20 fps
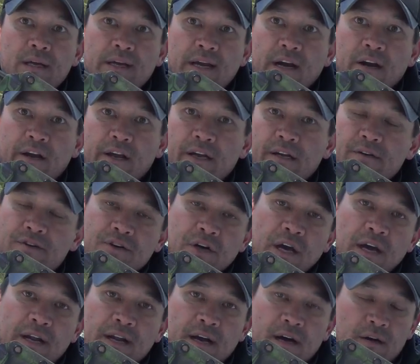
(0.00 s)
carry it,
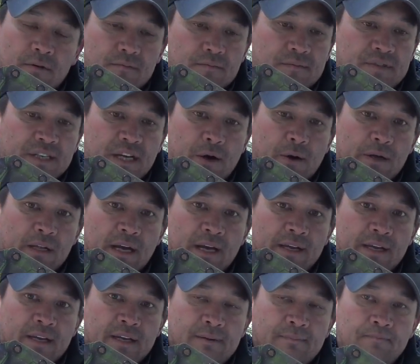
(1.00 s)
try it out, see how I
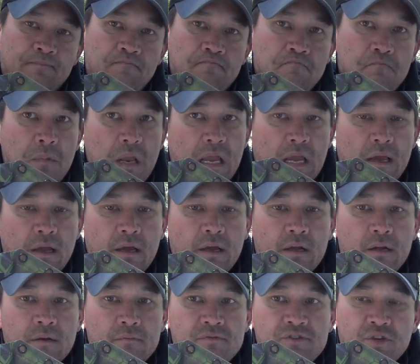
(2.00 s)
like it.
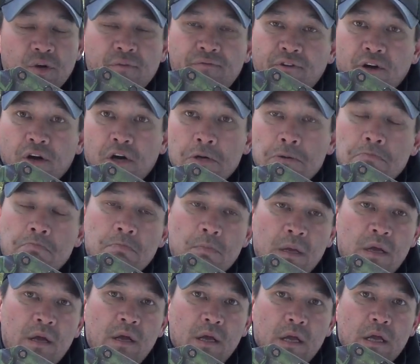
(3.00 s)
And so far,
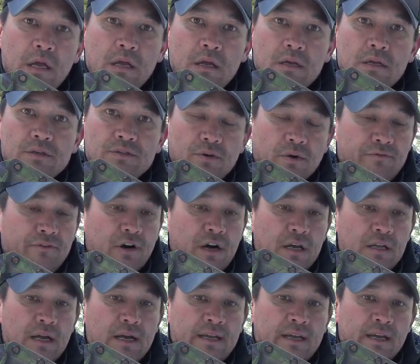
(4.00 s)
so far
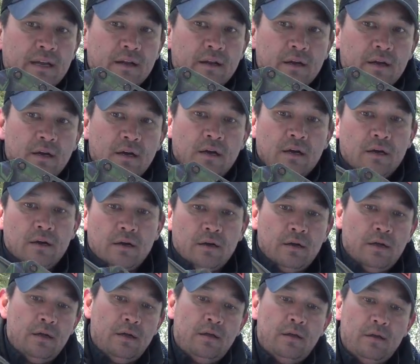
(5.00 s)
I like it. Uh,
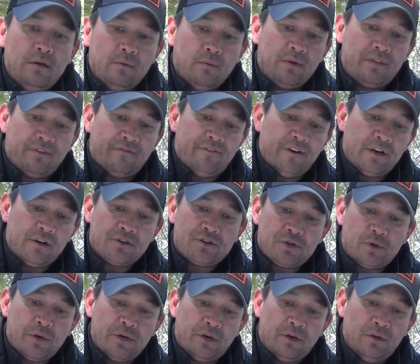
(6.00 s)
with the finger
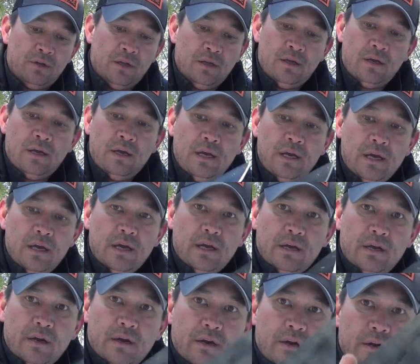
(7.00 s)
choil,
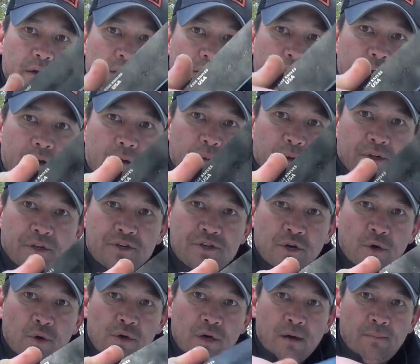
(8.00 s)
you're able to
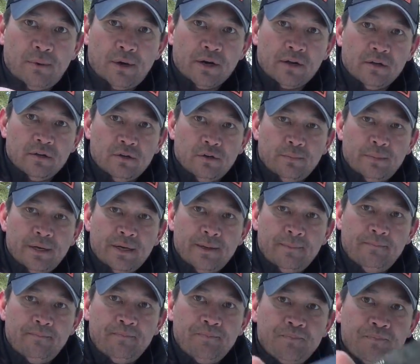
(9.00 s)
choke up on a little
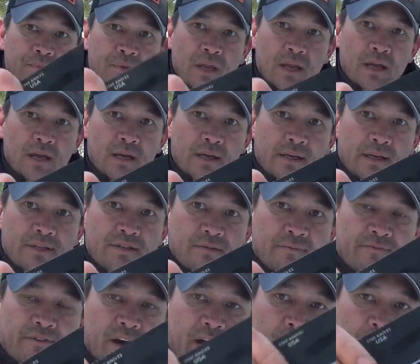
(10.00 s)
bit, get
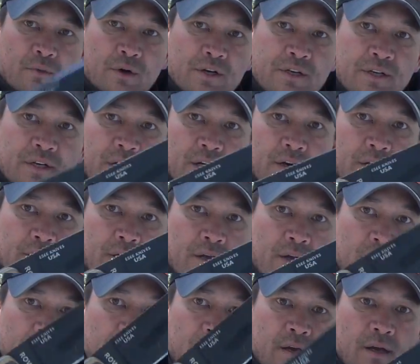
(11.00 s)
some fine work done,
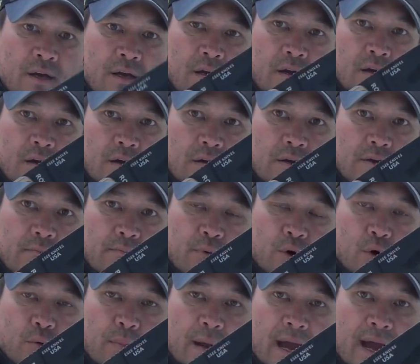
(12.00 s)

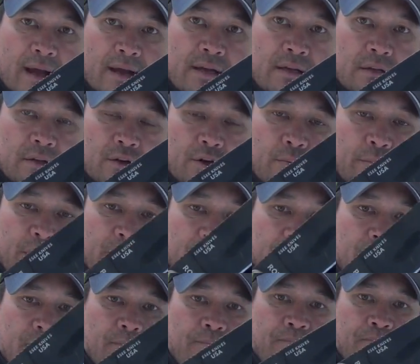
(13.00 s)
pull back a little bit,
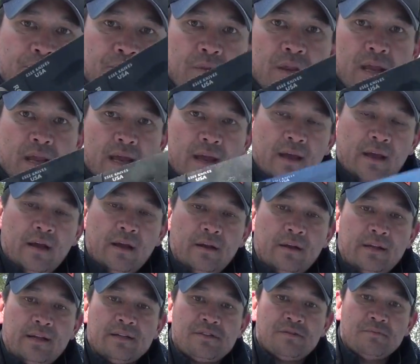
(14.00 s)

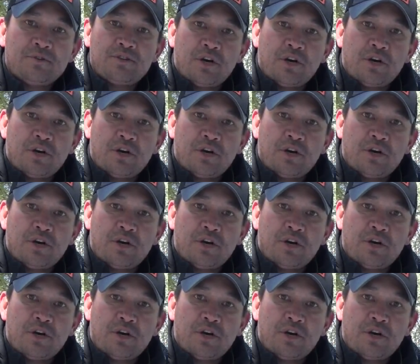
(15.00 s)
and get some